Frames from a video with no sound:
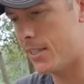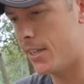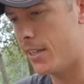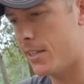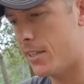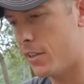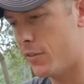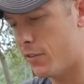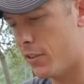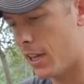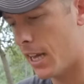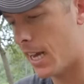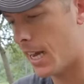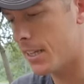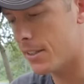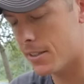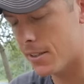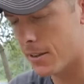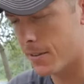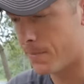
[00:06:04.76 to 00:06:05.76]
DT
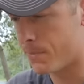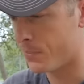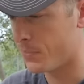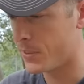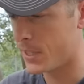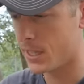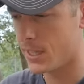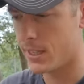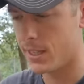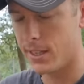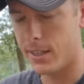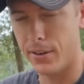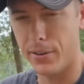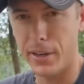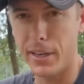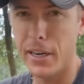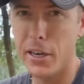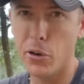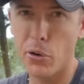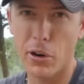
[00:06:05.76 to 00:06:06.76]
Flats. You know,
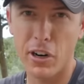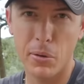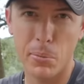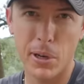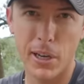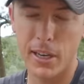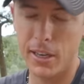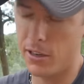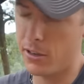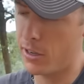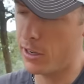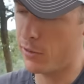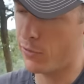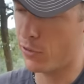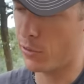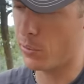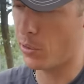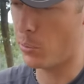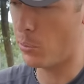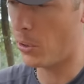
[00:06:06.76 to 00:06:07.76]
any crankbait you get
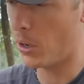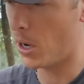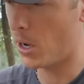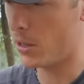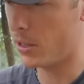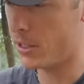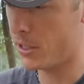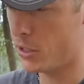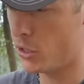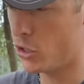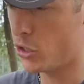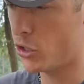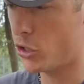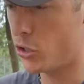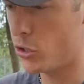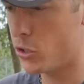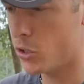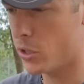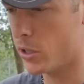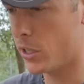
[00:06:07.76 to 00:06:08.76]
from Rapala is
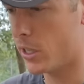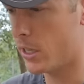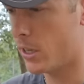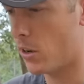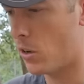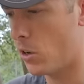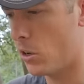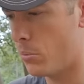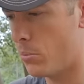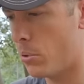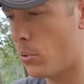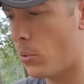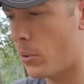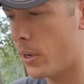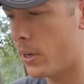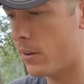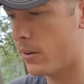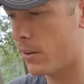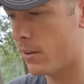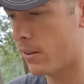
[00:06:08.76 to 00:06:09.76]
usually on
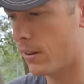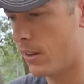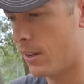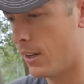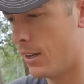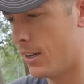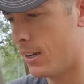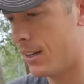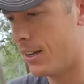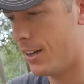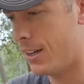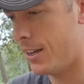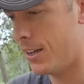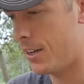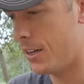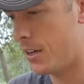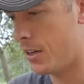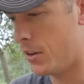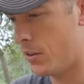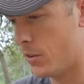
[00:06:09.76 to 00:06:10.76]
point.
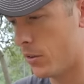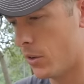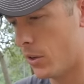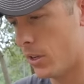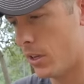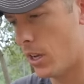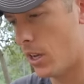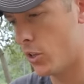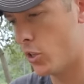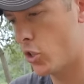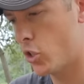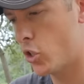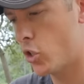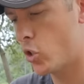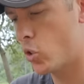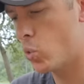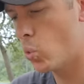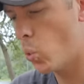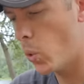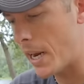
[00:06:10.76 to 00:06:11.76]

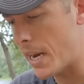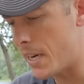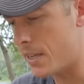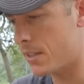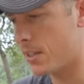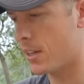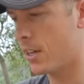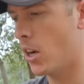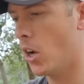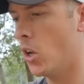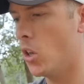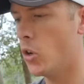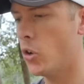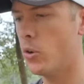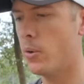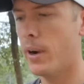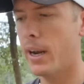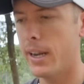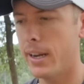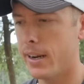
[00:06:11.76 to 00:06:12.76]
Sweet color
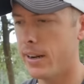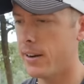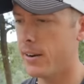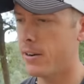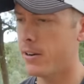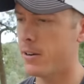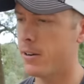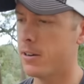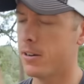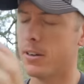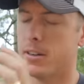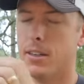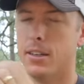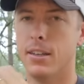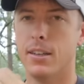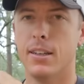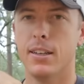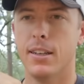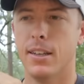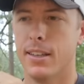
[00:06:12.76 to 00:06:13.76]
right here.
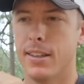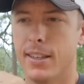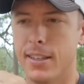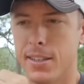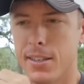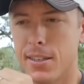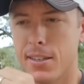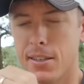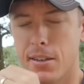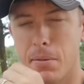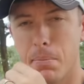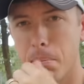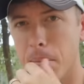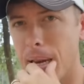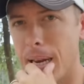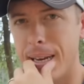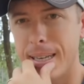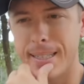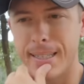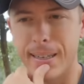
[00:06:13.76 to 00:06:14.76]
This is an
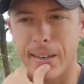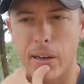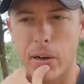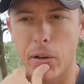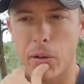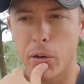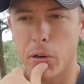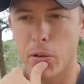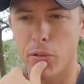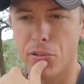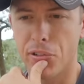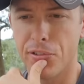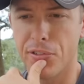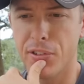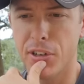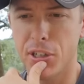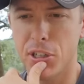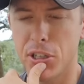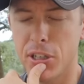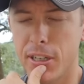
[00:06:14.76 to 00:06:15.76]
amazing color for
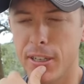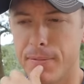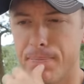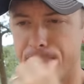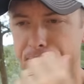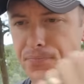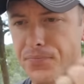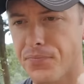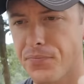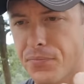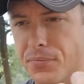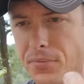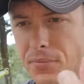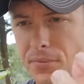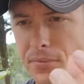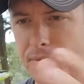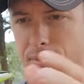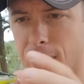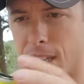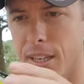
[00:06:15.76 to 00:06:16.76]
fishing
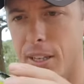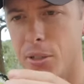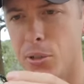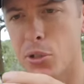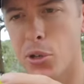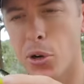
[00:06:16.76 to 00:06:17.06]
in